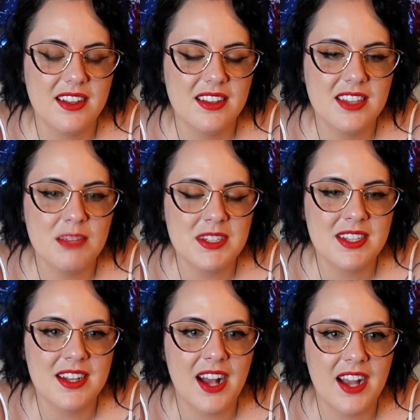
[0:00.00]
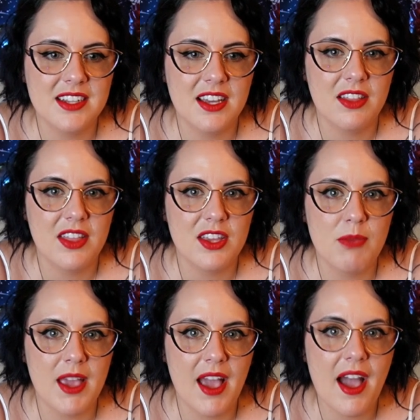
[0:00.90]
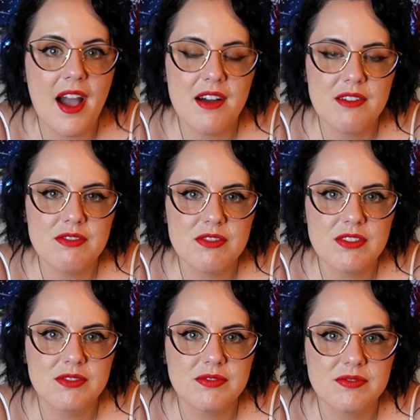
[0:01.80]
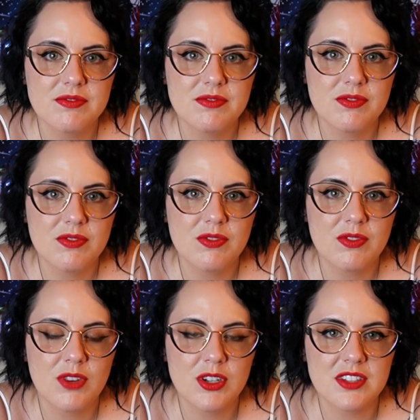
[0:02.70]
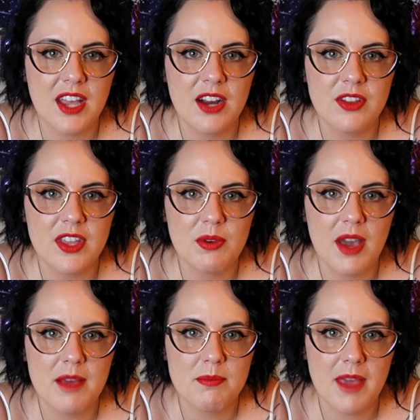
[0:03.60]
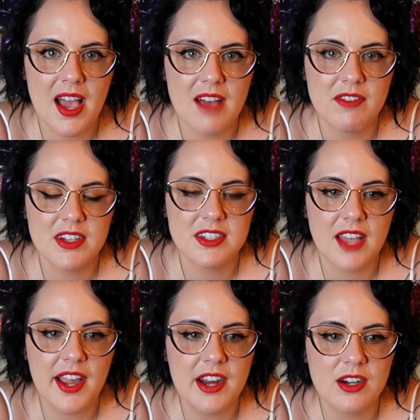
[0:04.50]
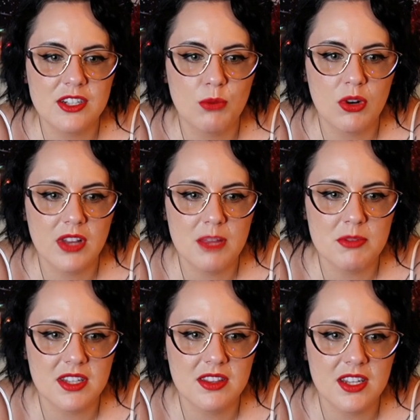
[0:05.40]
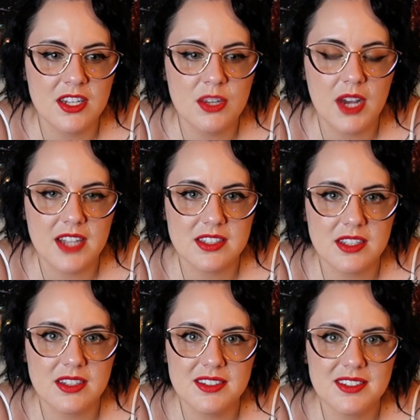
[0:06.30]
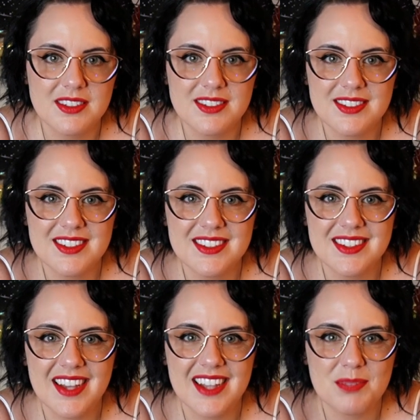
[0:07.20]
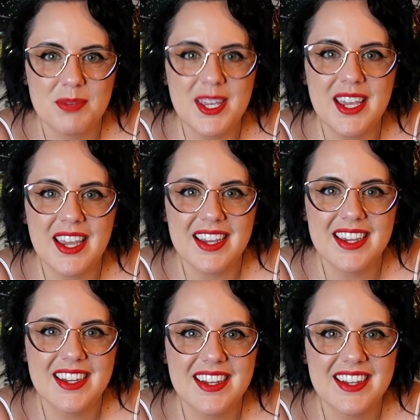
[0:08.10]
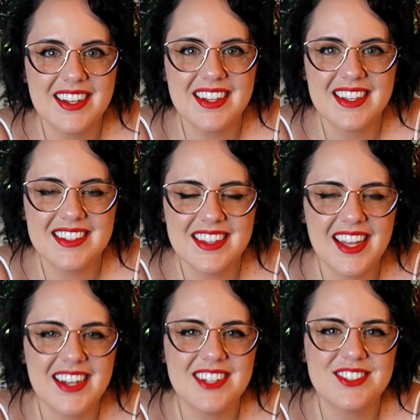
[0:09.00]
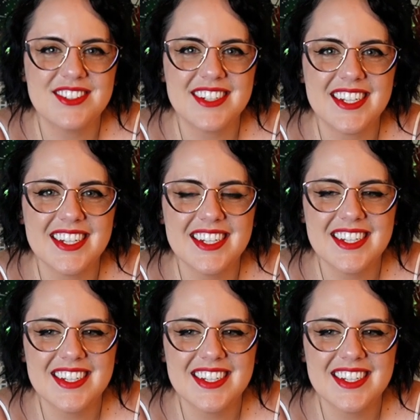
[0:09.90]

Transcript: limited idea that you may have or desire that you may have? A desire is more limited than you as a being. Isn't that interesting?